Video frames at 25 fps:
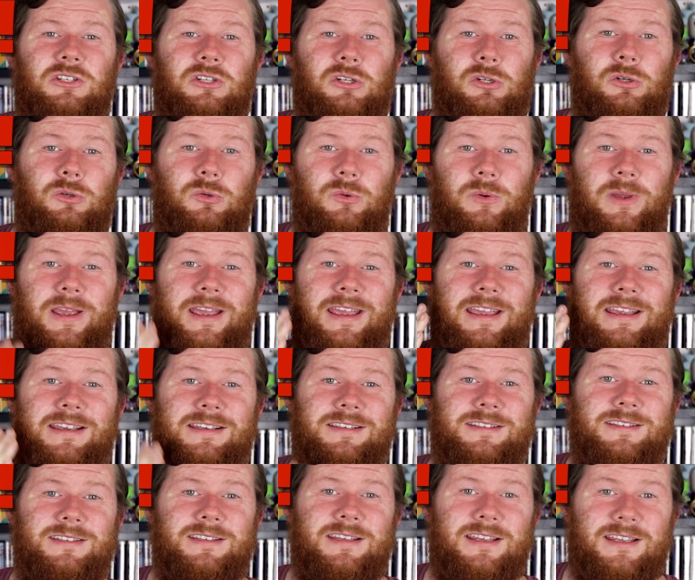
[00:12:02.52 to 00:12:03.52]
to
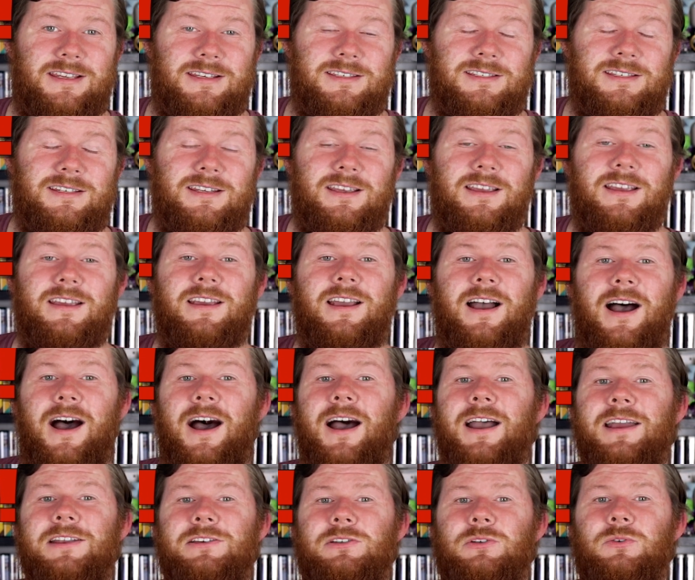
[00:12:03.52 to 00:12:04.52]
exist.
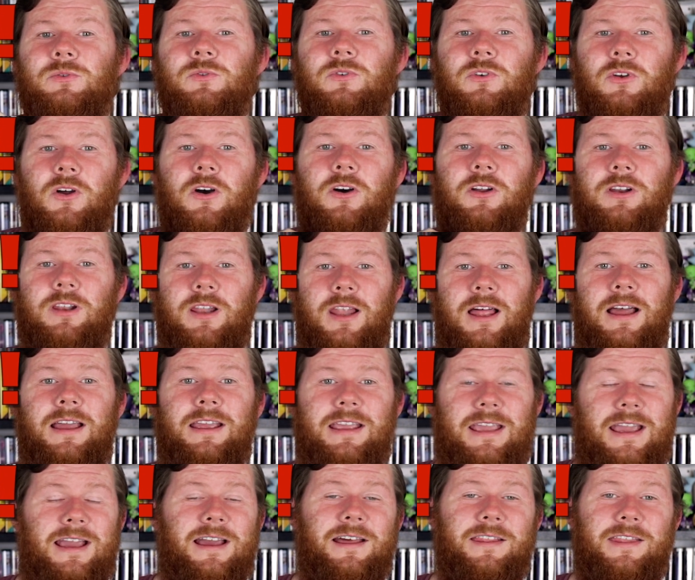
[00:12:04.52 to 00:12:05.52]
I do not
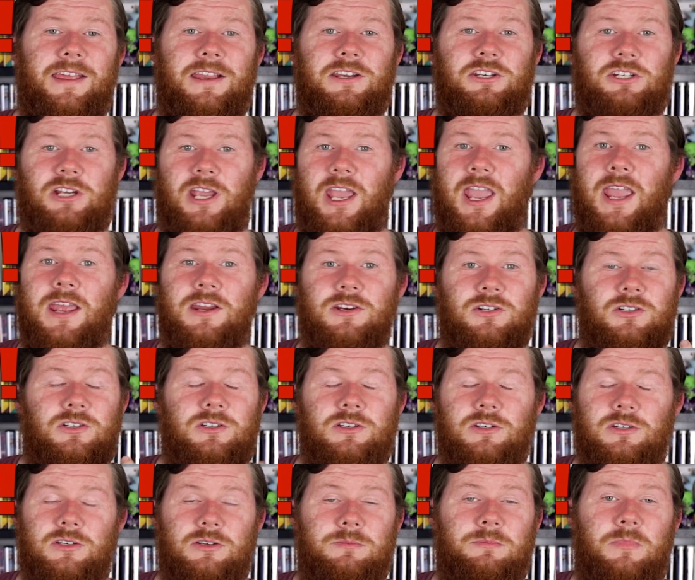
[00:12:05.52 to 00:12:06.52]
like how they
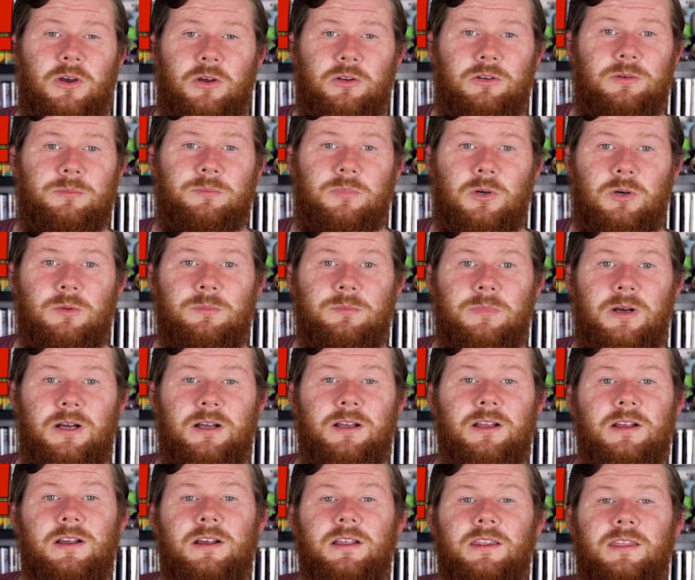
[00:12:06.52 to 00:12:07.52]
changed Timon and
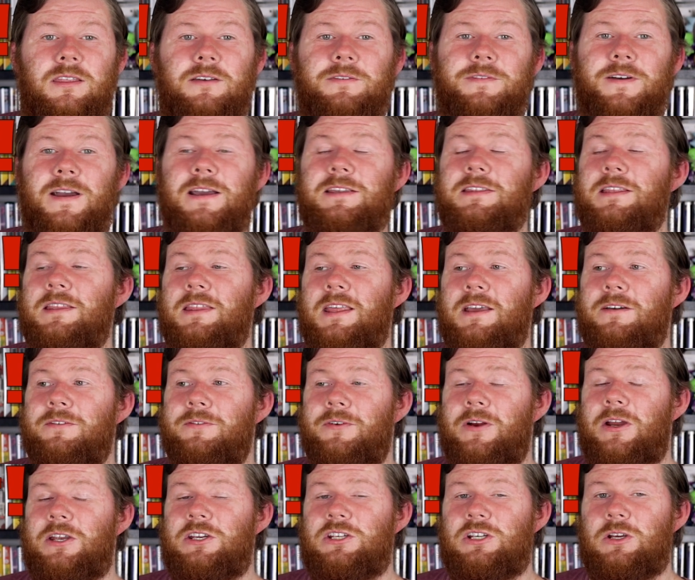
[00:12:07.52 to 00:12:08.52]
Pumbaa. The fact that their
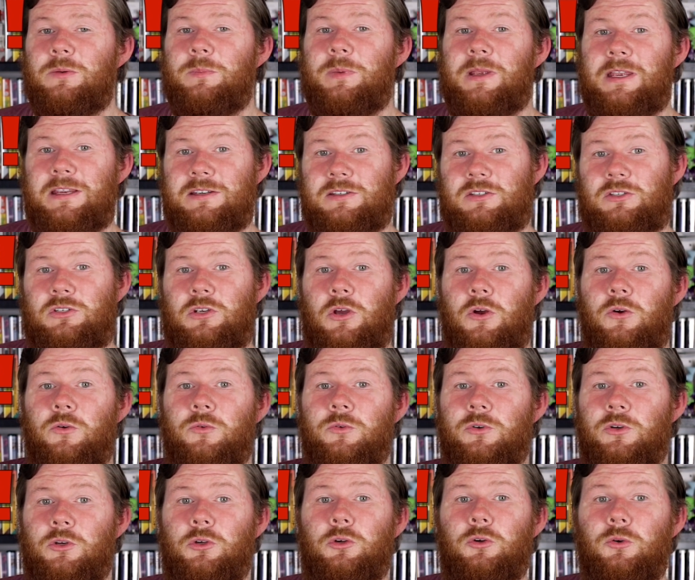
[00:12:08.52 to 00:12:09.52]
friendship is so
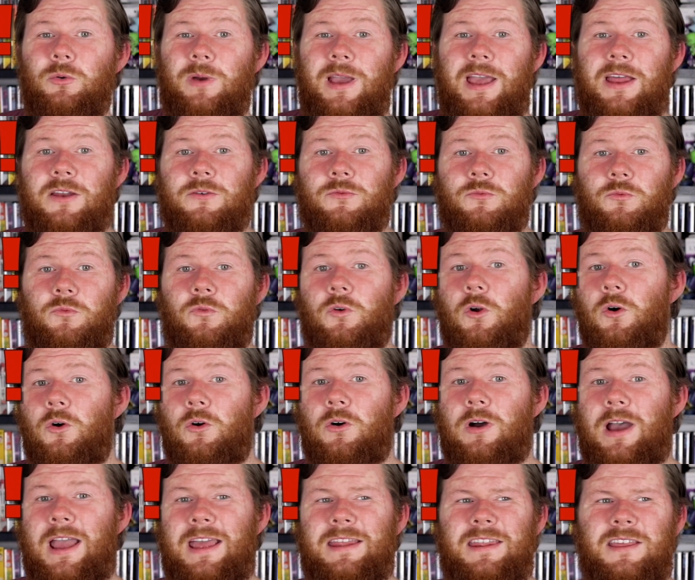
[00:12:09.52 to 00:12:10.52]
new and
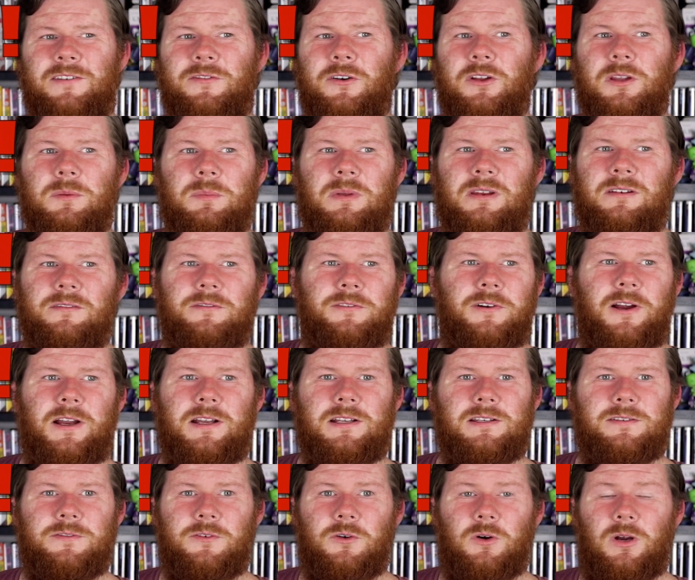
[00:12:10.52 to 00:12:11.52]
raw and they've only been
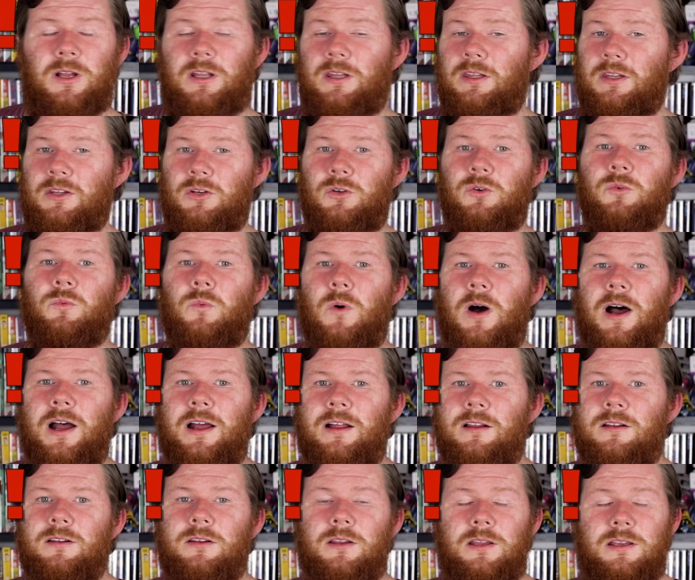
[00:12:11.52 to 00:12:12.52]
friends for a little
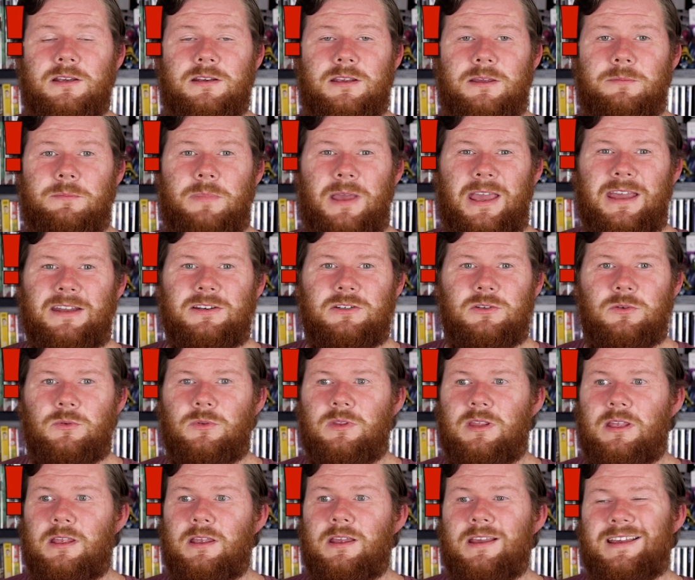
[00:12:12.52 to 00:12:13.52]
while and compared to
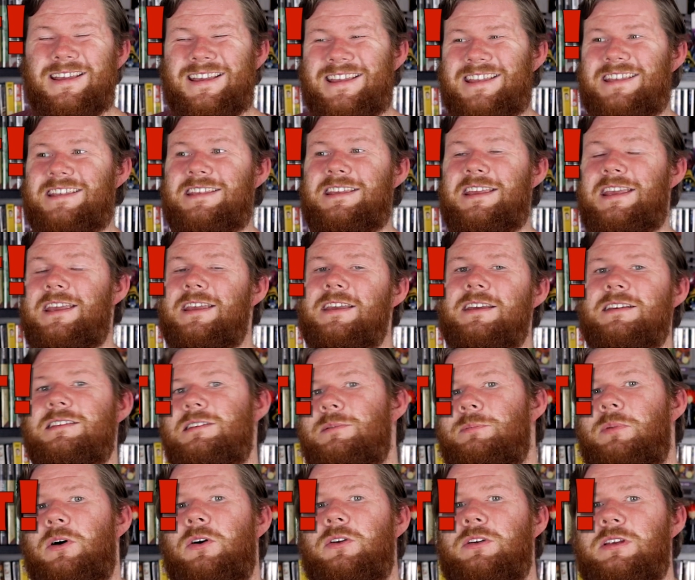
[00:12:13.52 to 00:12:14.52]
the years
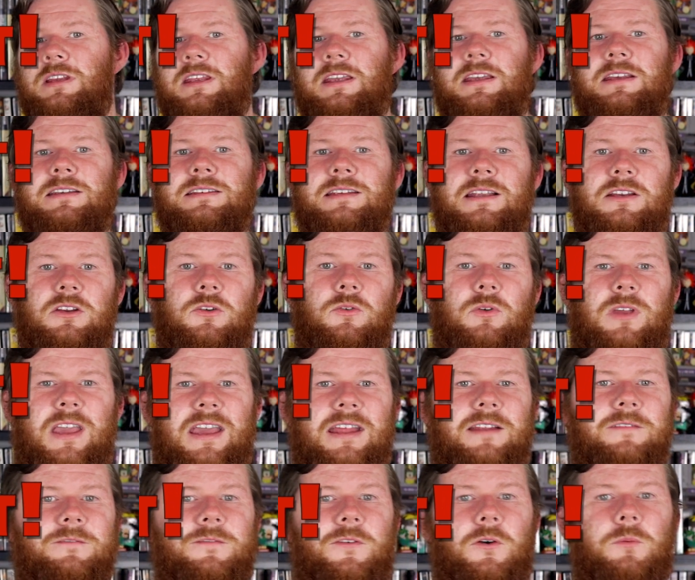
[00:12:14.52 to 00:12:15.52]
upon years that you
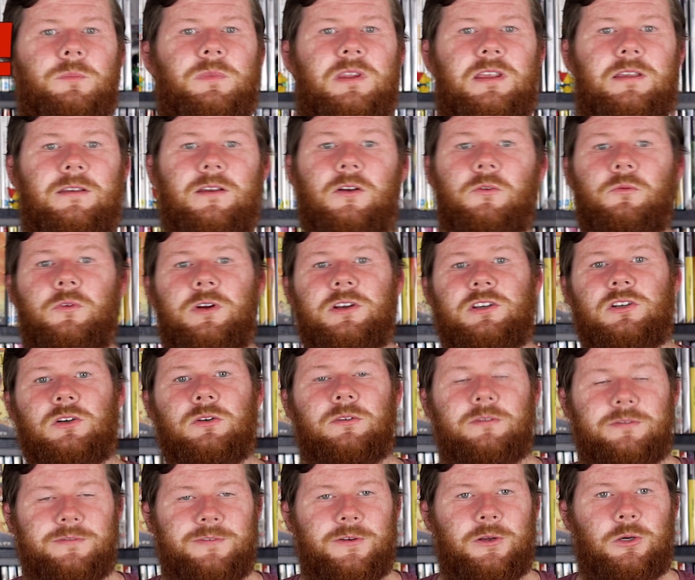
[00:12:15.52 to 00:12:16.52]
get from the
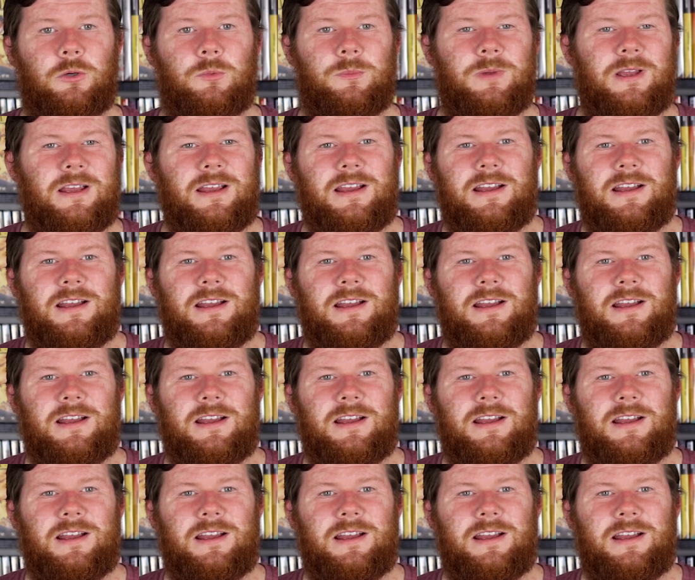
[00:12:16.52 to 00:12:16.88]
original film